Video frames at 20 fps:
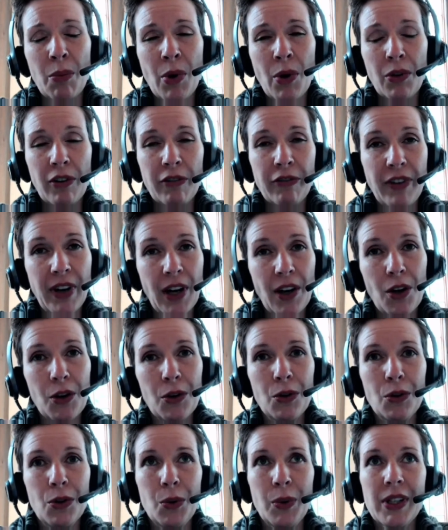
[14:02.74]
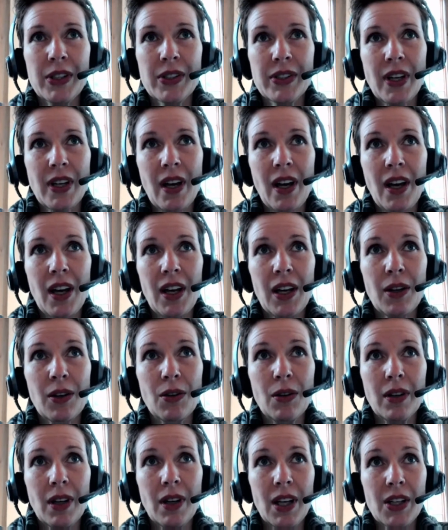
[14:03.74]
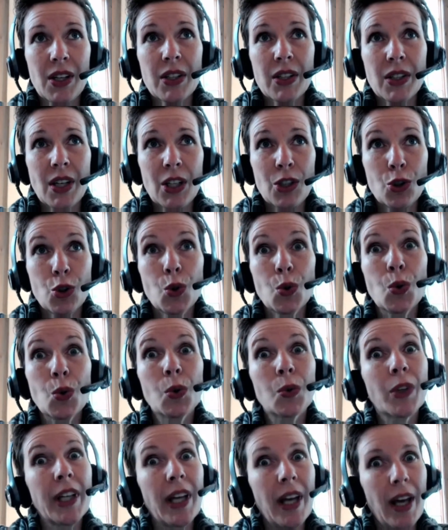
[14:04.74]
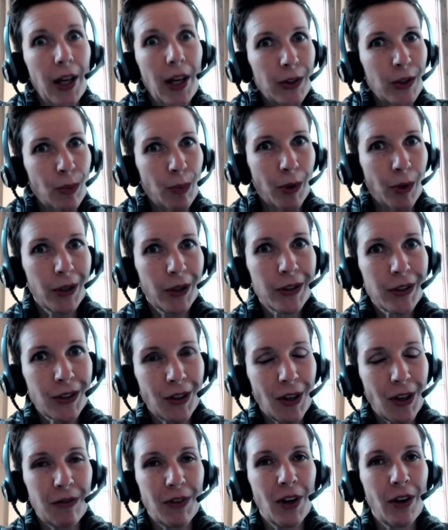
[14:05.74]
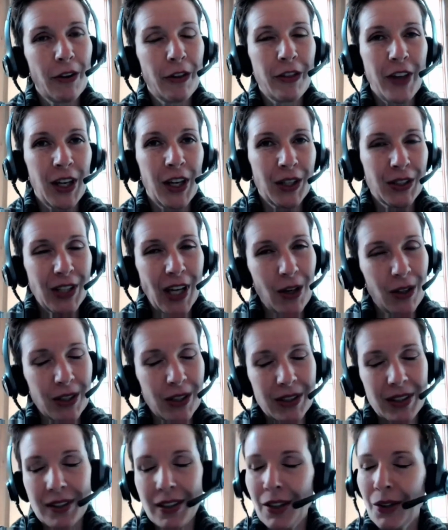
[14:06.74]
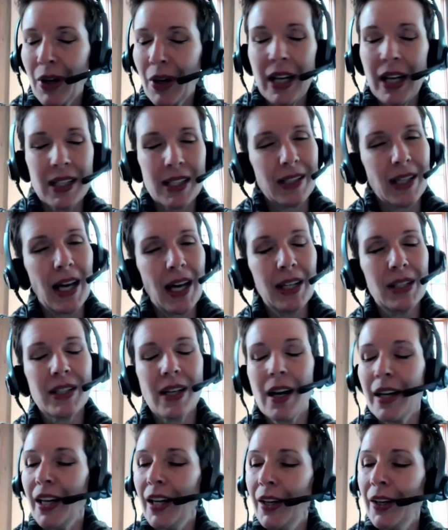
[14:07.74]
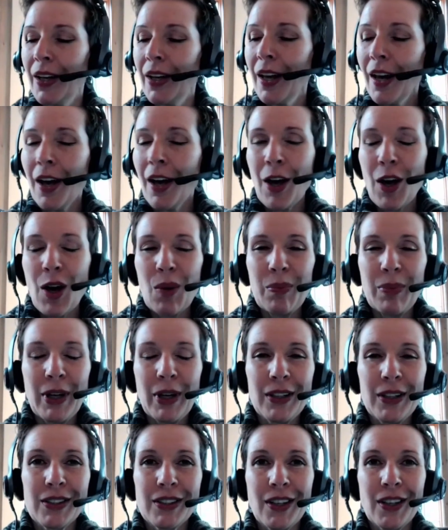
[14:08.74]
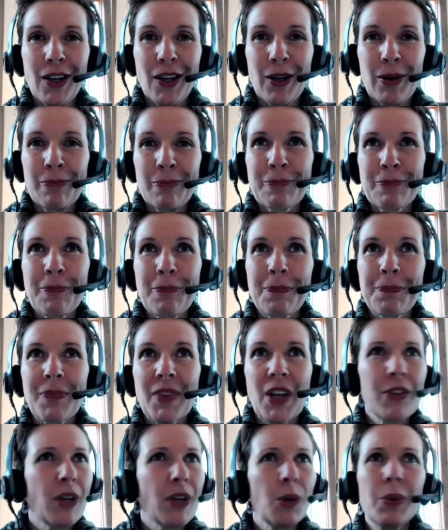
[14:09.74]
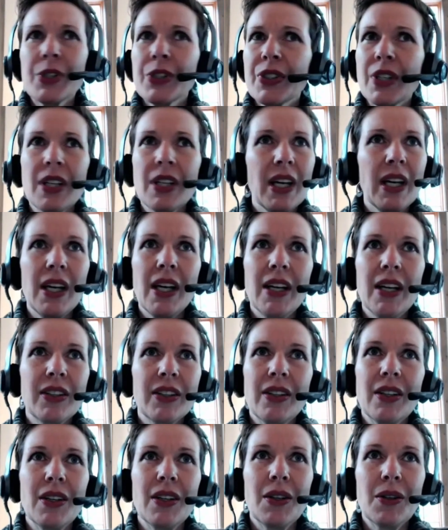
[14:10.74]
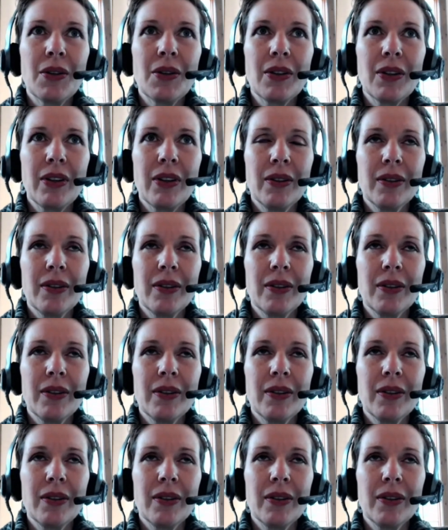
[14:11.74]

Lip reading: Mogavero, who is a jewelry expert of all things. How does that tie in? But there was at the